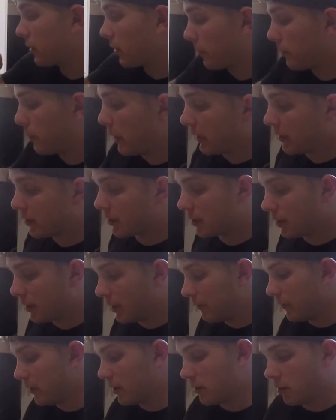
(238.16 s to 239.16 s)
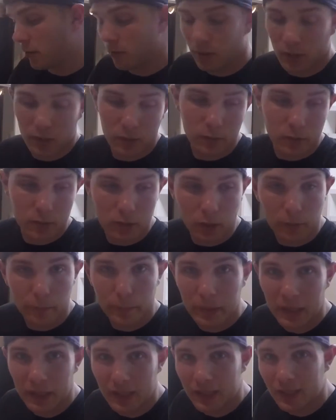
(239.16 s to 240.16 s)
PET sleeving, or that's what's called
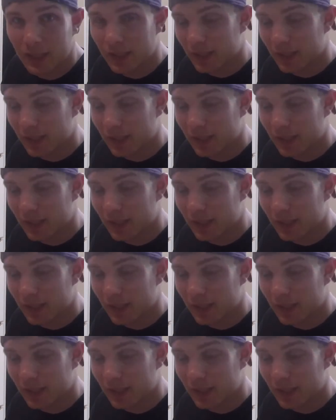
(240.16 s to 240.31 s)
PET